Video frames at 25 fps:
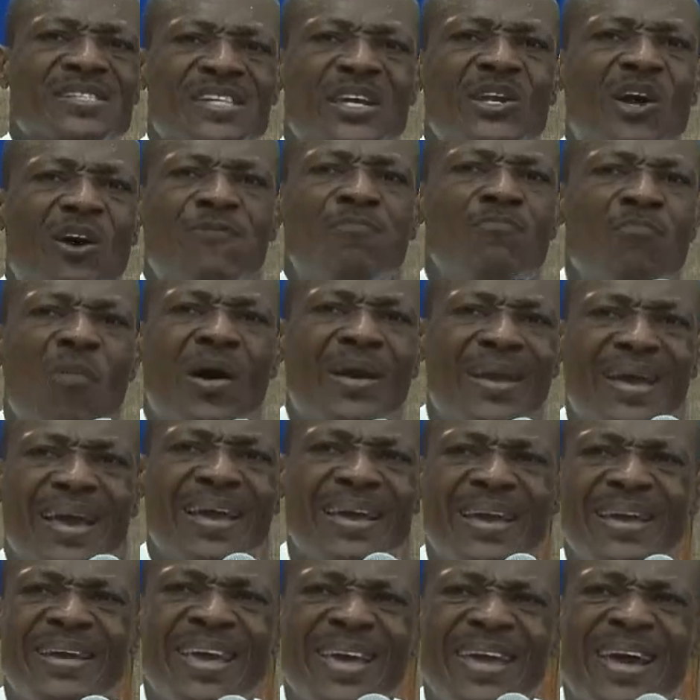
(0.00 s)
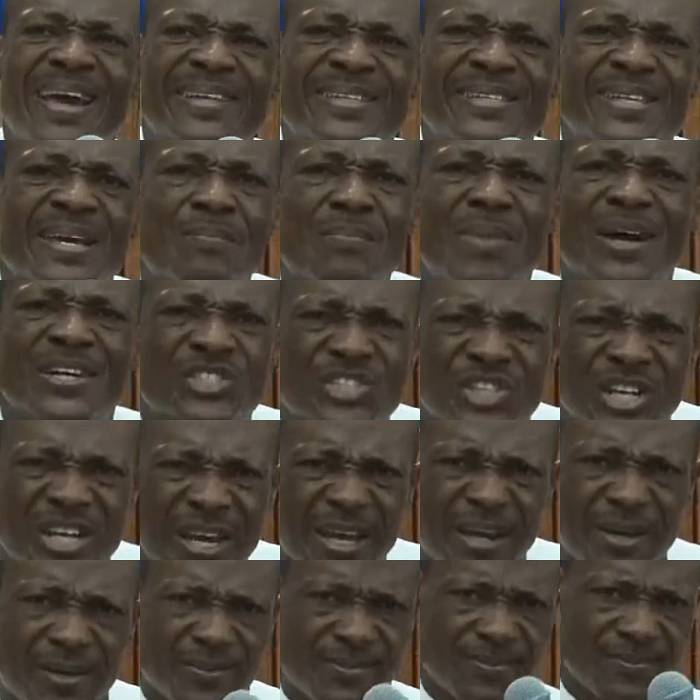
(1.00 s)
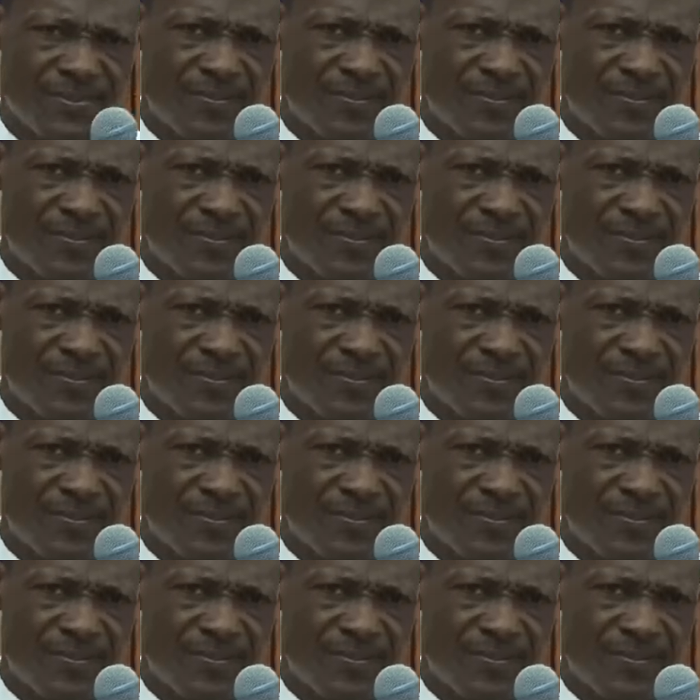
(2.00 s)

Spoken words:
enough money in the ATM machine.